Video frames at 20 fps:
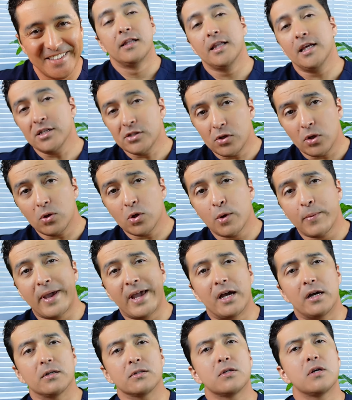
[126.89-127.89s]
Let's talk
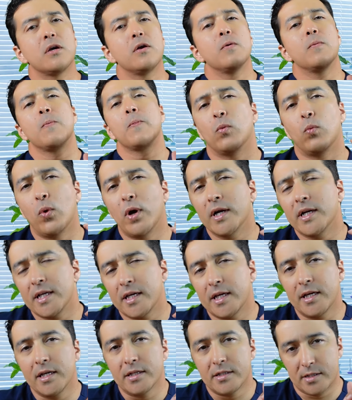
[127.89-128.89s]
about
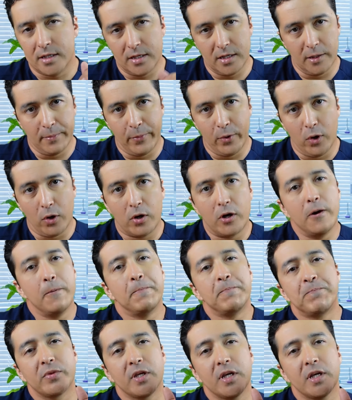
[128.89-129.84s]
what is in the book.